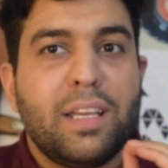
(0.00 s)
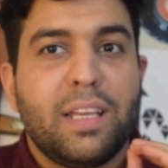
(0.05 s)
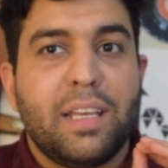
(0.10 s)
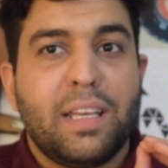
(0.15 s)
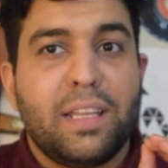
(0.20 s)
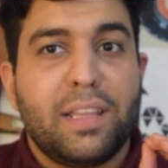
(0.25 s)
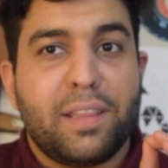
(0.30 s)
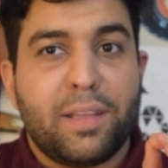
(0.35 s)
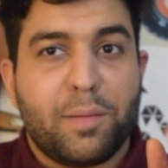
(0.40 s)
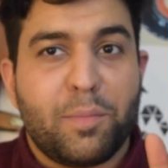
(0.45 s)

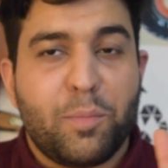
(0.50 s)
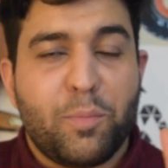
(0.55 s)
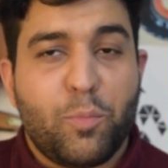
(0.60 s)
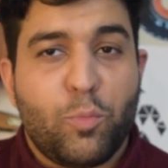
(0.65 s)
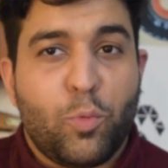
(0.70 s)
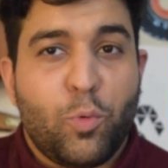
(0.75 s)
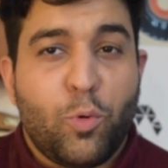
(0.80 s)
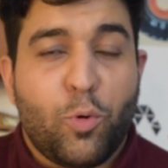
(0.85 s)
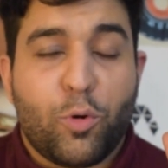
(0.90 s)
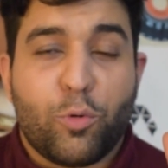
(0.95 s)
in them
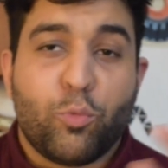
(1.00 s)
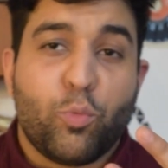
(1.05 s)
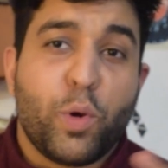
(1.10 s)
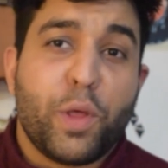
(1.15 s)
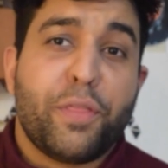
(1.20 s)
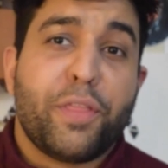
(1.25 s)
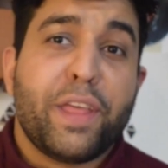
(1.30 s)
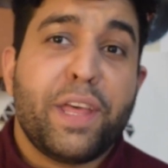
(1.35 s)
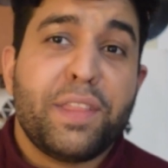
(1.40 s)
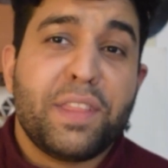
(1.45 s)
or
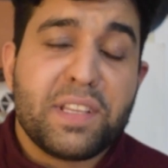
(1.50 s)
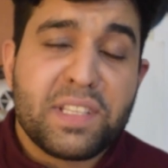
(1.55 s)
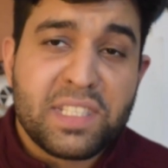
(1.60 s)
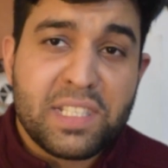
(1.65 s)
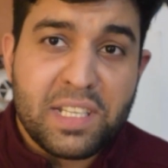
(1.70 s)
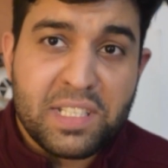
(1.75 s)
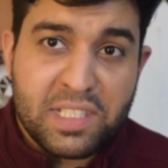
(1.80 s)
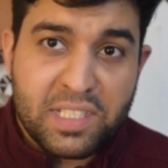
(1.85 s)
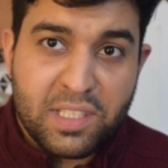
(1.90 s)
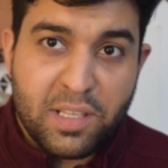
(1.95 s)
within the
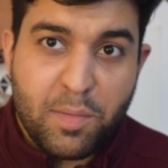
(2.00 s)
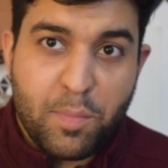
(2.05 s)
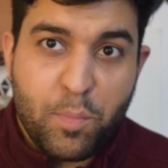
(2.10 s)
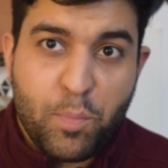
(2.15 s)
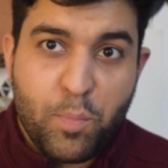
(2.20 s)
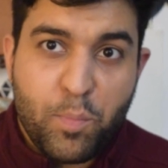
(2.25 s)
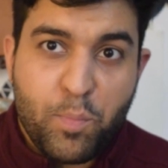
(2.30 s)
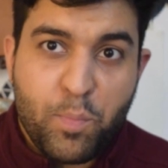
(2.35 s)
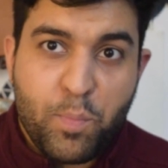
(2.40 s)
system.